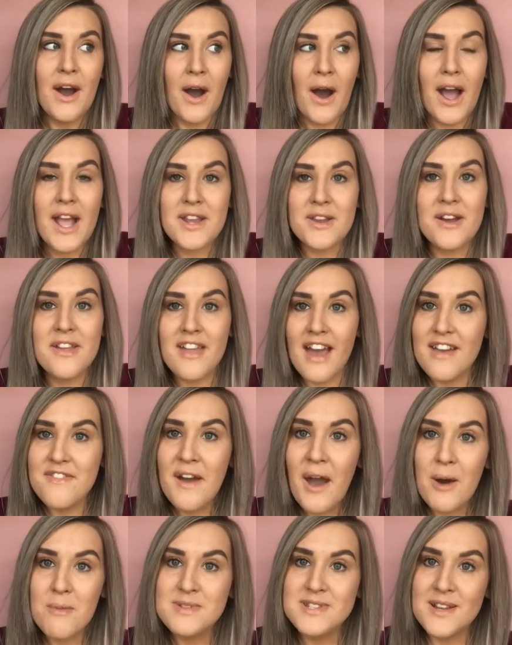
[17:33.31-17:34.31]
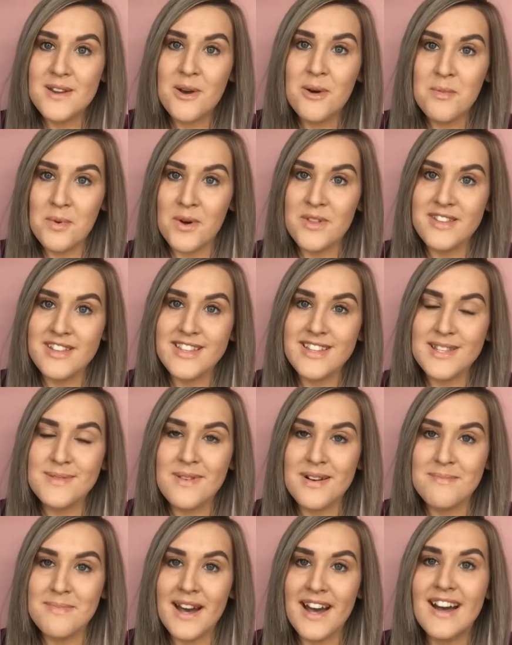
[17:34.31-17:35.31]
I know that I've helped a lot more than just
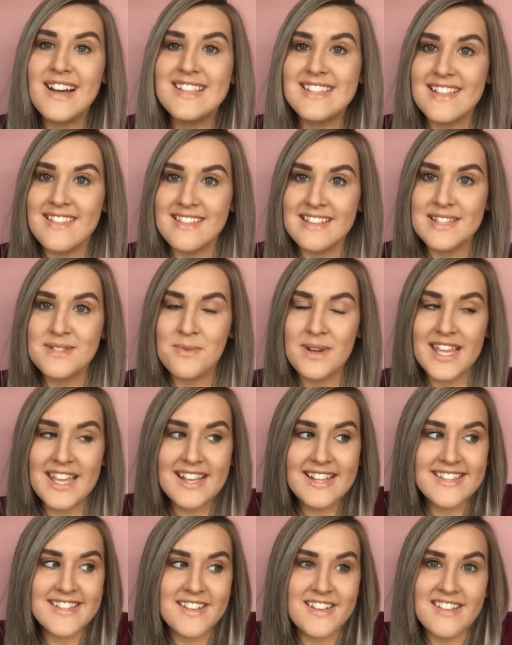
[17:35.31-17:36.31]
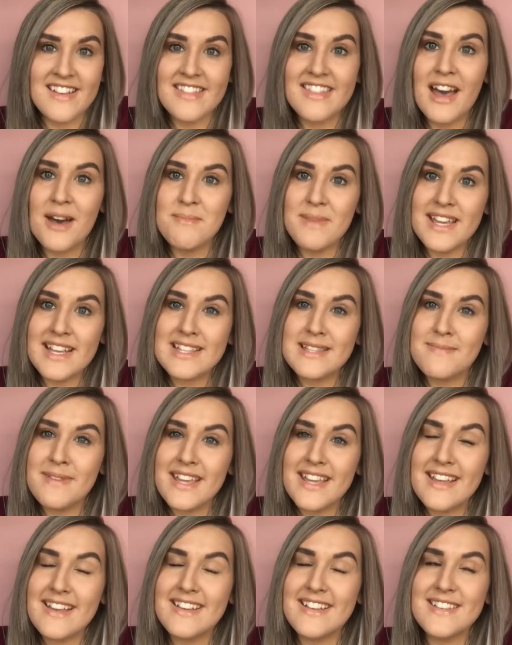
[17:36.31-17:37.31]
one person this week, so that makes
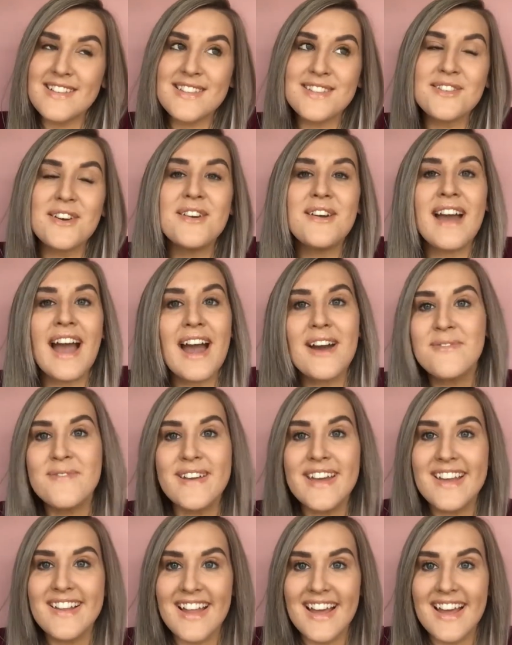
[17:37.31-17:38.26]
me so happy.